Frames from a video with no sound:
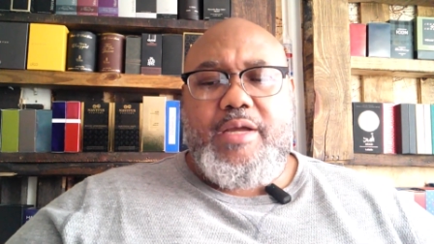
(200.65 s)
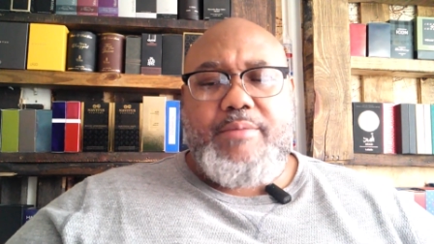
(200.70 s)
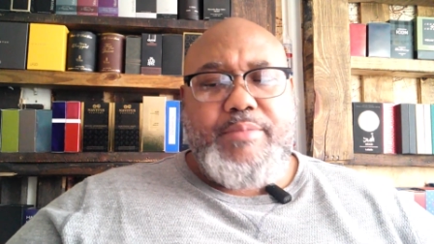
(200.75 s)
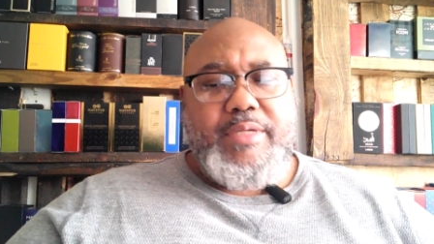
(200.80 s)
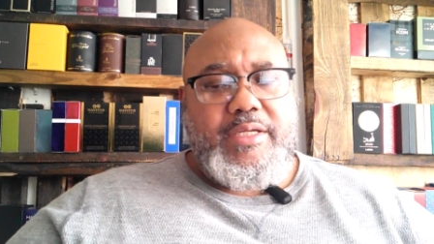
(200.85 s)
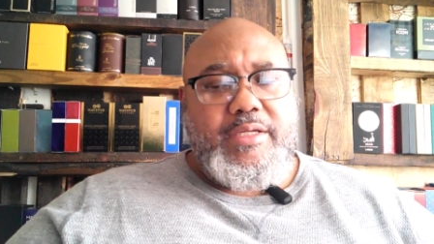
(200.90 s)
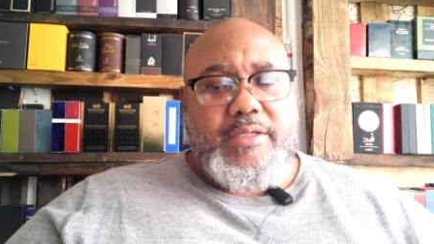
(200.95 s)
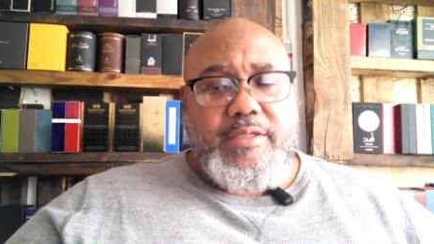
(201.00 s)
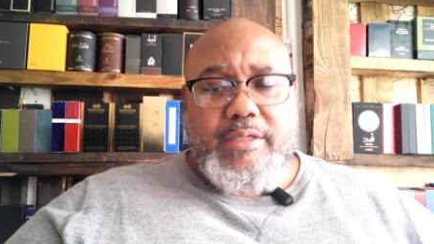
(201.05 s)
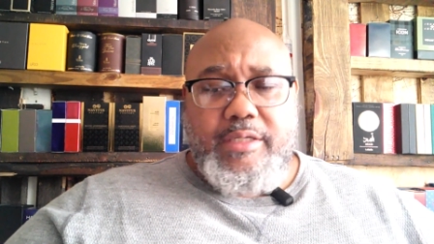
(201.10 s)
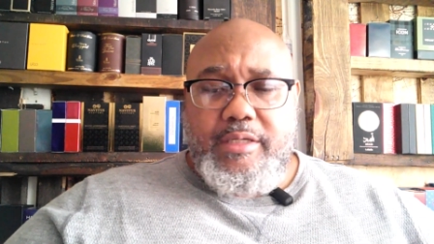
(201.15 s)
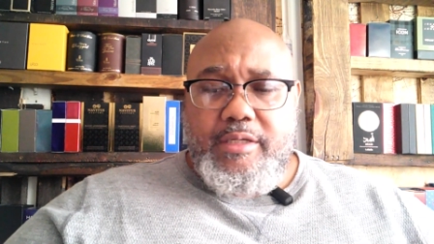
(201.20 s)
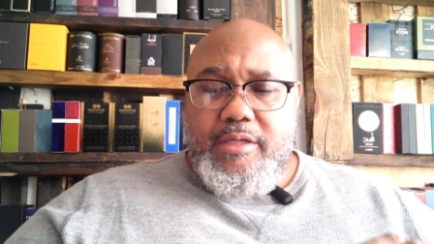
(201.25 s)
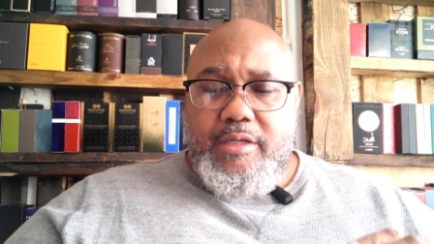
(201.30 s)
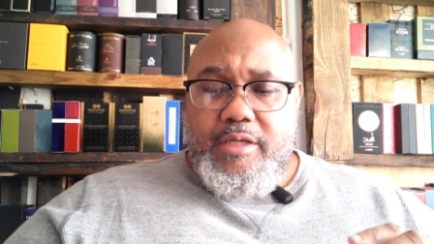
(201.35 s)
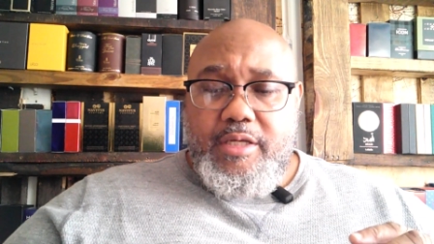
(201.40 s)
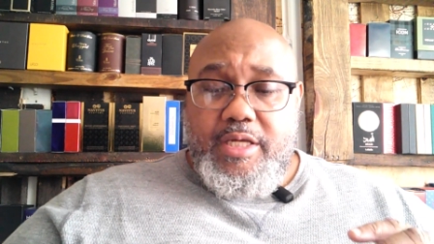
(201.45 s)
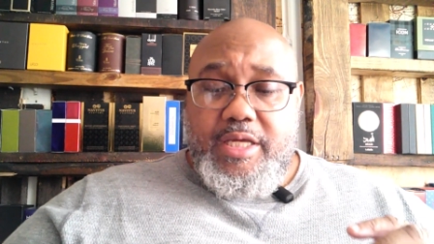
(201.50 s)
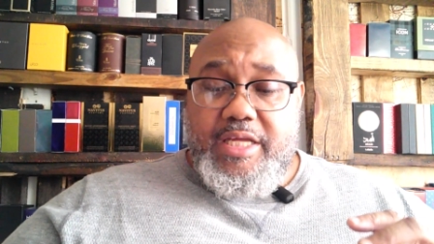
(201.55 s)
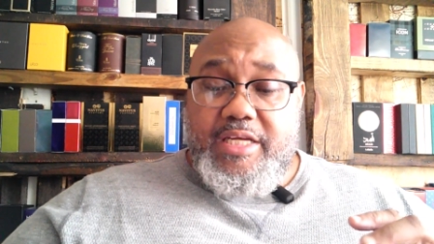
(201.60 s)
I mean,
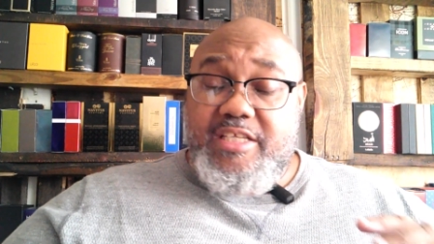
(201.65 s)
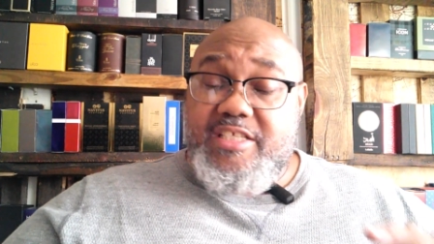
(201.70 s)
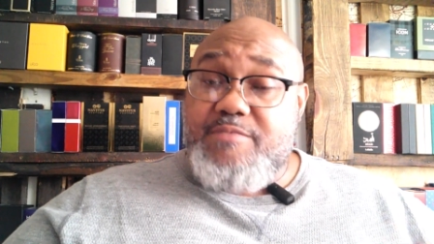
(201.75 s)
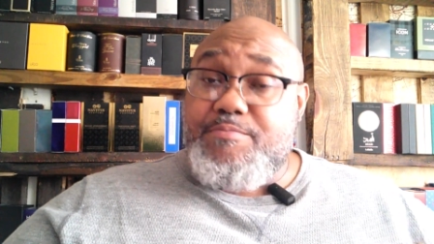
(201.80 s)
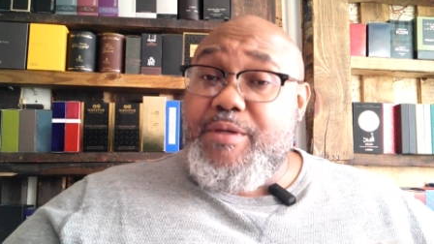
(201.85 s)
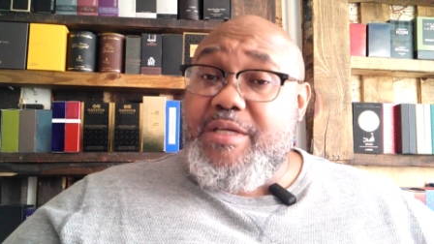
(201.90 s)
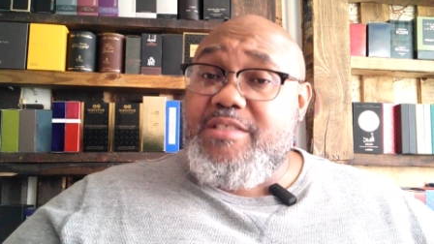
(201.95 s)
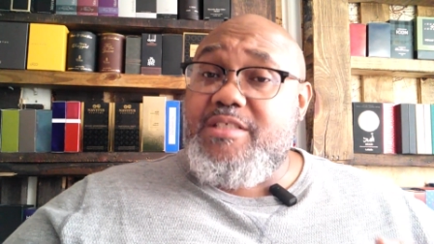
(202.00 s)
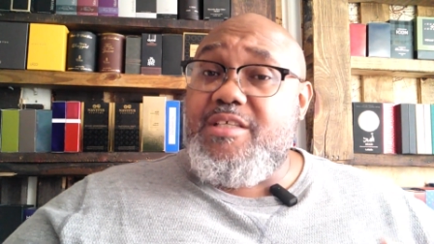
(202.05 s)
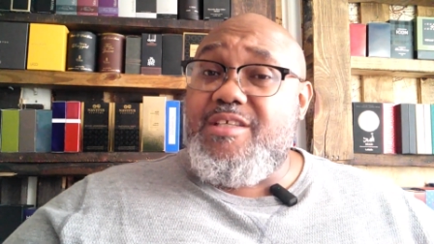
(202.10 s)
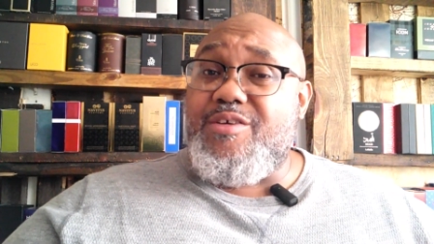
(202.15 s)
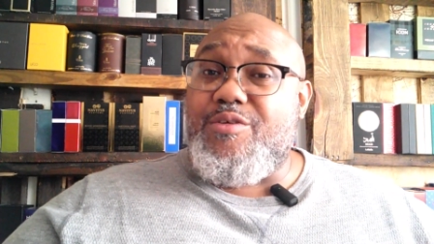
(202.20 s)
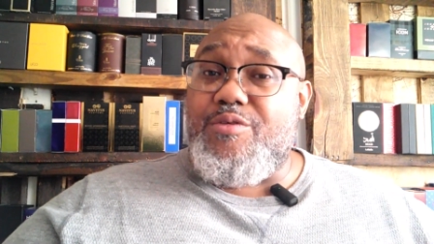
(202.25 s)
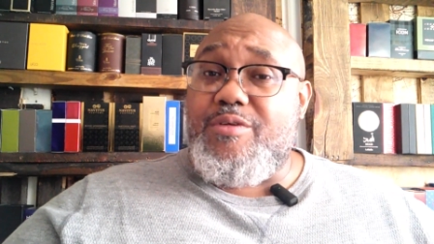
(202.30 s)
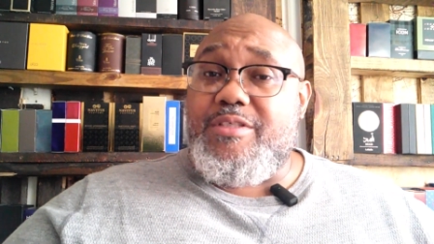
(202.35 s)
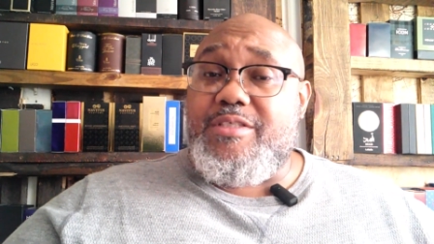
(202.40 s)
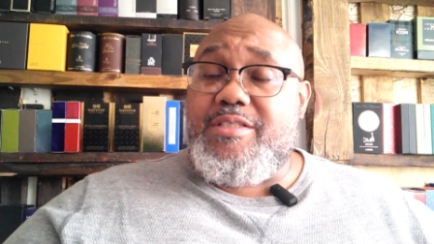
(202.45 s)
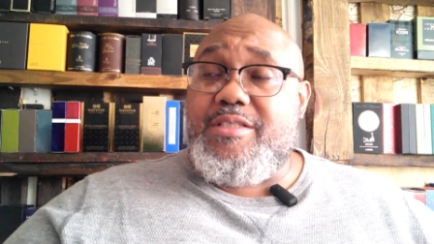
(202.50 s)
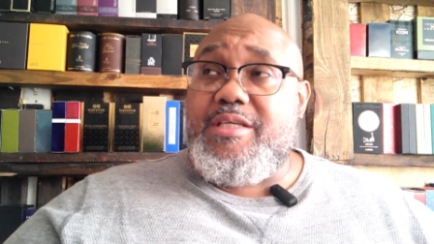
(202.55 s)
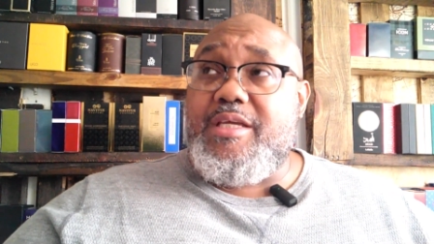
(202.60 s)
and especially
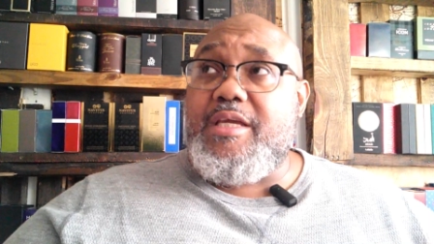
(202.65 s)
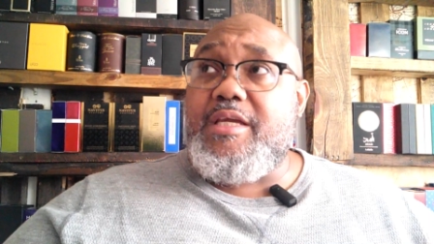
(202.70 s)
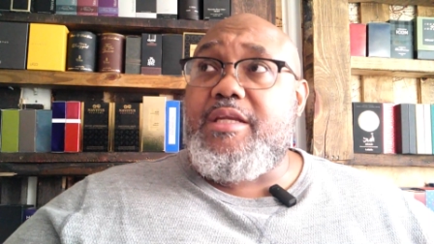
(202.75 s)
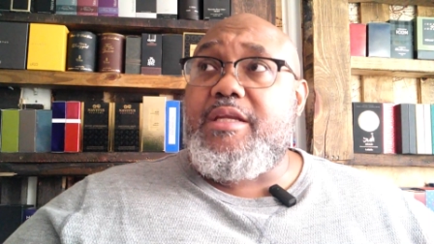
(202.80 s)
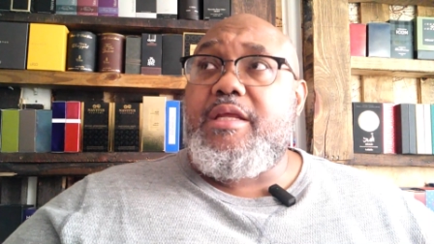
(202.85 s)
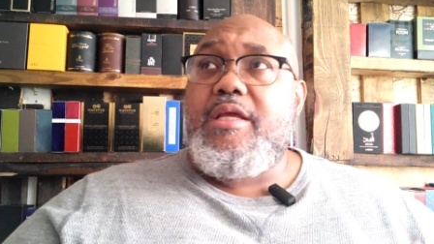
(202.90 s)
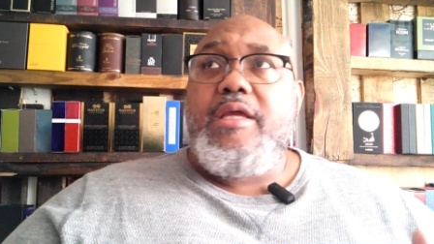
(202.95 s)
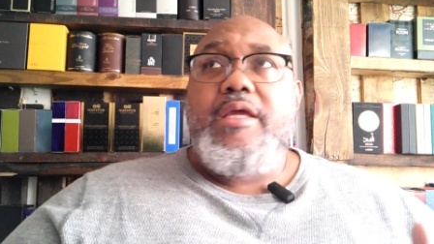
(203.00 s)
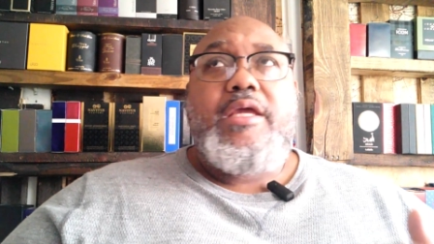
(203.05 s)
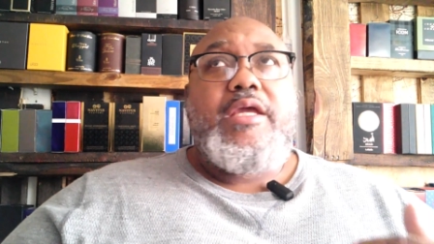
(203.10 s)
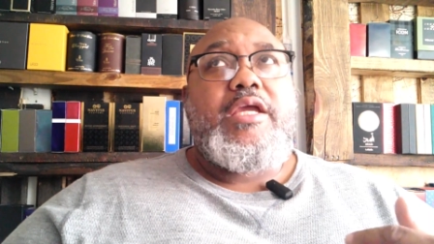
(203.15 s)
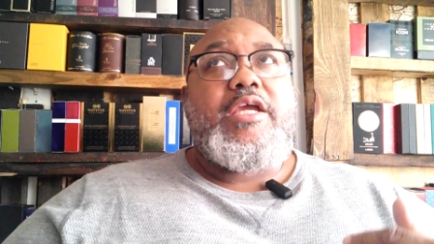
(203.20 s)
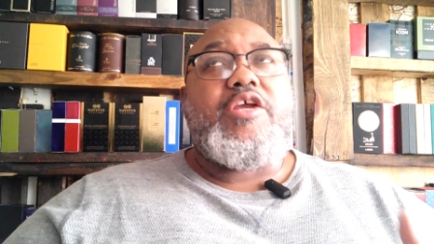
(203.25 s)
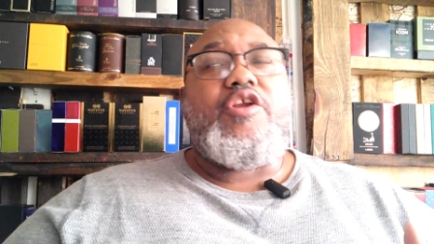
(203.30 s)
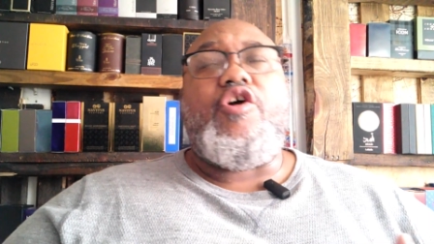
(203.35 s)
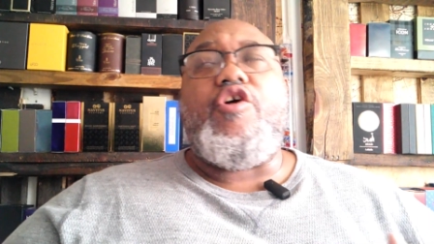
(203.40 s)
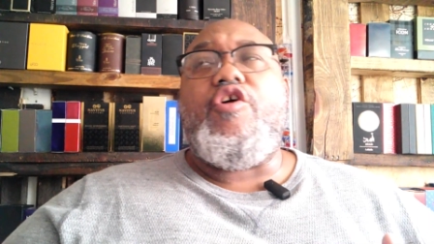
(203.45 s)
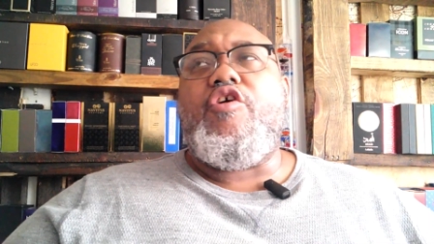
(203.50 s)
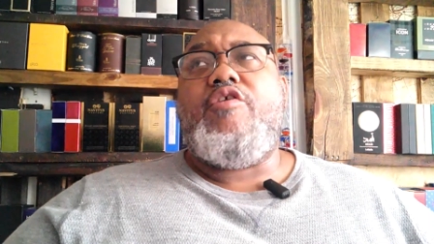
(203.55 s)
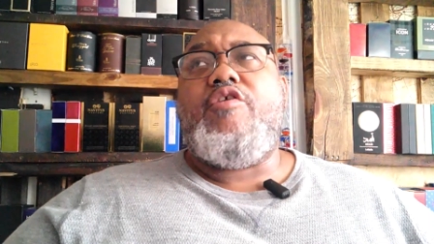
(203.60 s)
on skin,
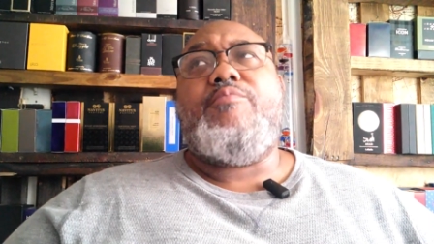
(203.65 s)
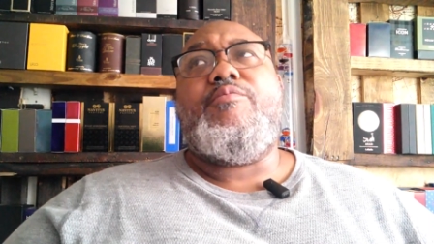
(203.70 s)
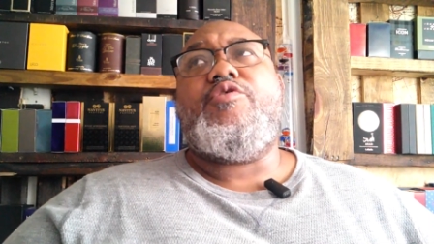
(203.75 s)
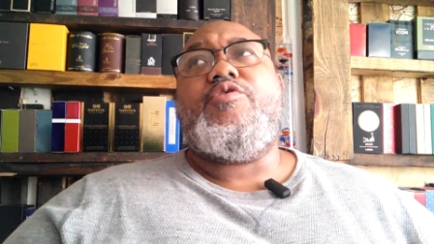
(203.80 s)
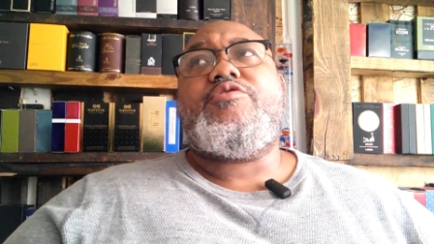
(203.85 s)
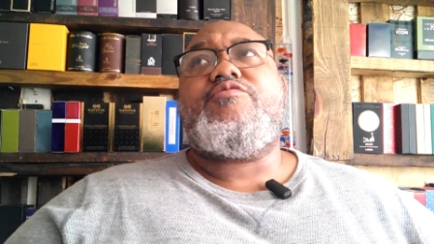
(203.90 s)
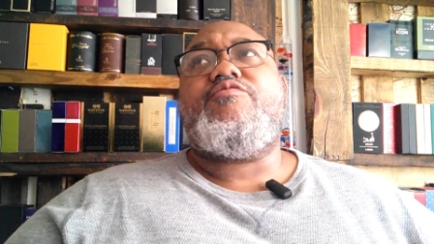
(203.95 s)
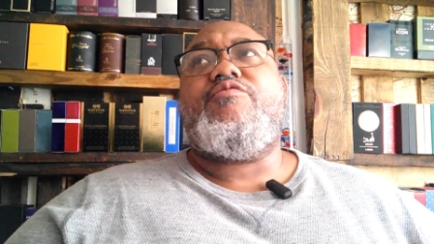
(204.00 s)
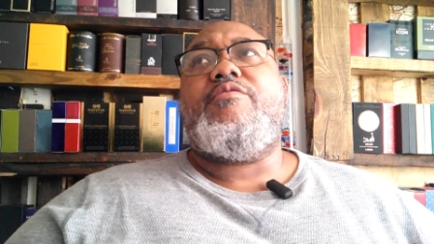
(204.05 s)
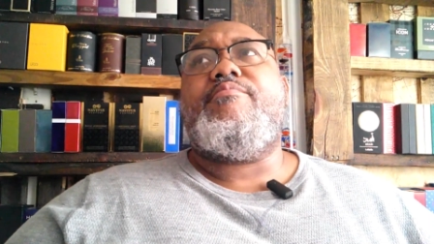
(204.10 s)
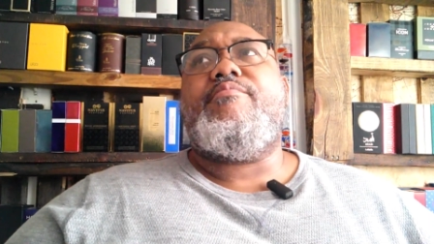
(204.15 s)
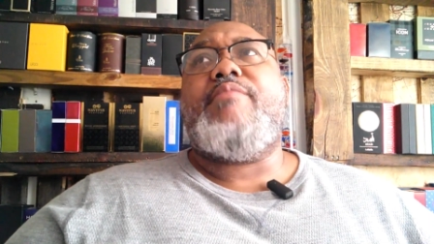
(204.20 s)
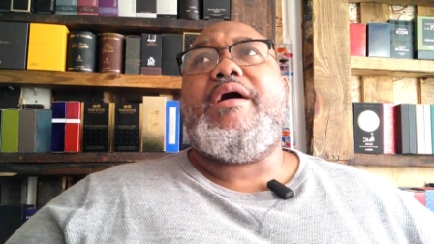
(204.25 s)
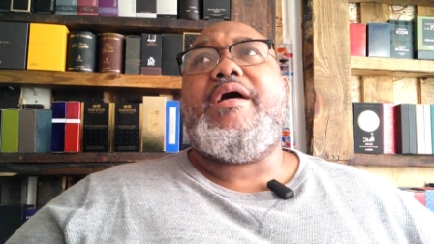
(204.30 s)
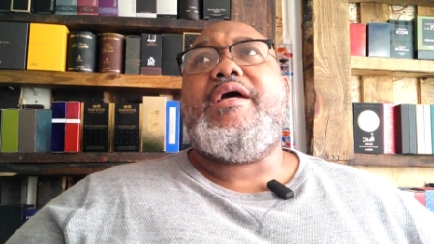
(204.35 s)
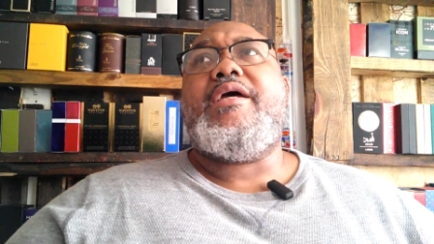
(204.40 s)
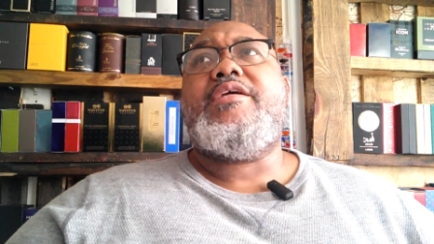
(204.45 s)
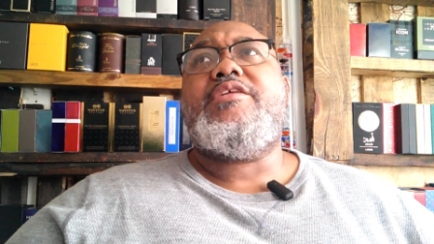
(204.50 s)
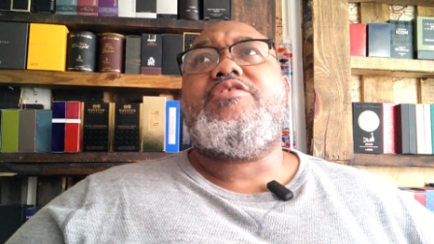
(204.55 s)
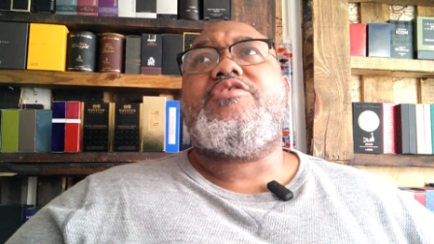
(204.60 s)
it almost
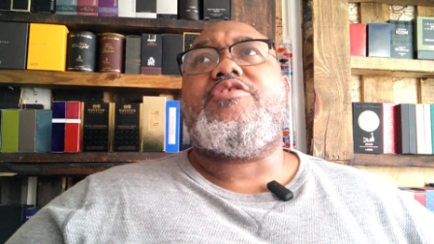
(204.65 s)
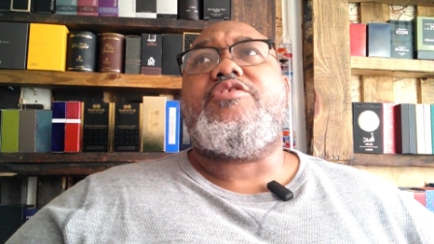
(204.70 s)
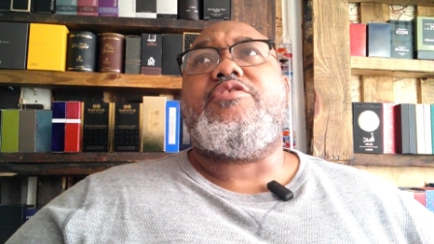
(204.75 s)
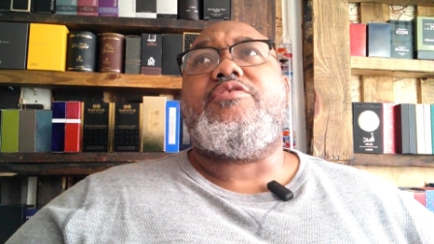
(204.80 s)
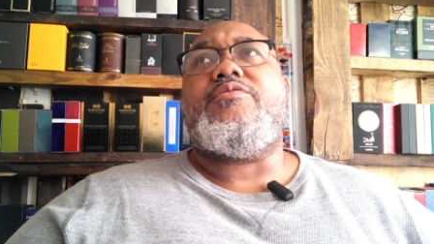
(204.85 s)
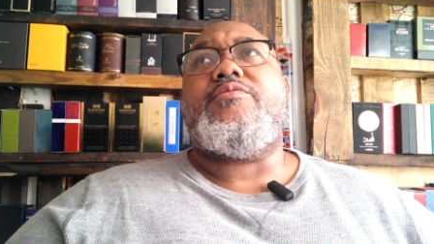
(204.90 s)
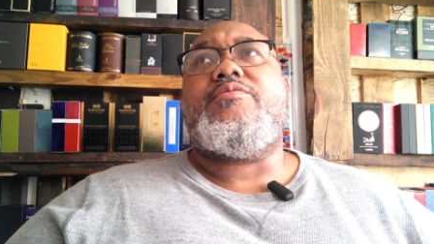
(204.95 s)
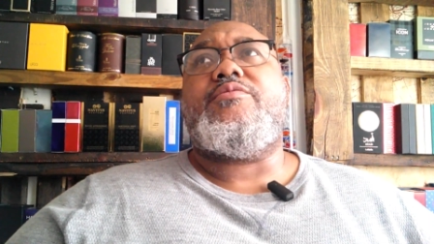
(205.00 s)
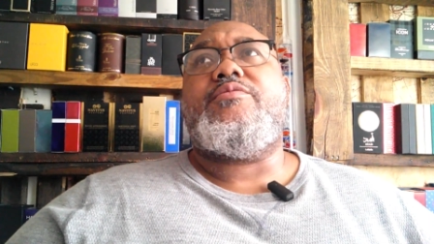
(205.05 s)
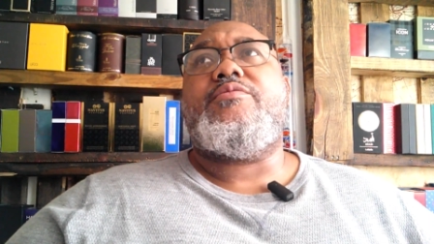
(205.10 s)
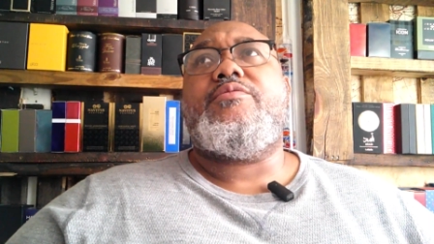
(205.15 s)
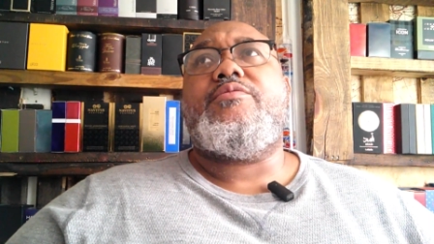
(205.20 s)
reminds you.